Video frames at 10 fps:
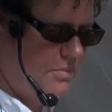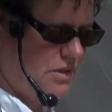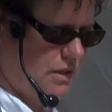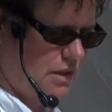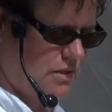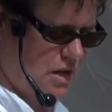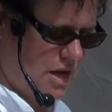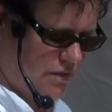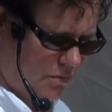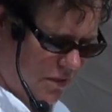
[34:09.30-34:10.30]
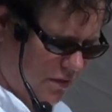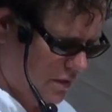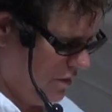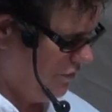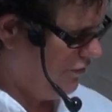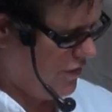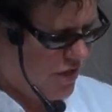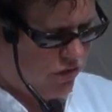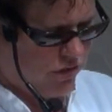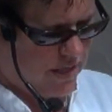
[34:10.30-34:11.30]
I'm just going to toss them in a little
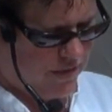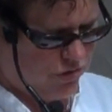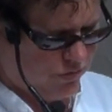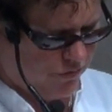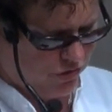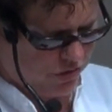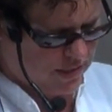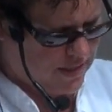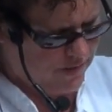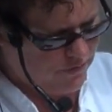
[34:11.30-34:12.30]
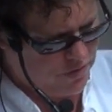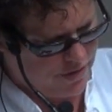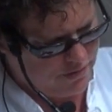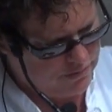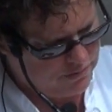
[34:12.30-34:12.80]
fresh extra virgin olive oil.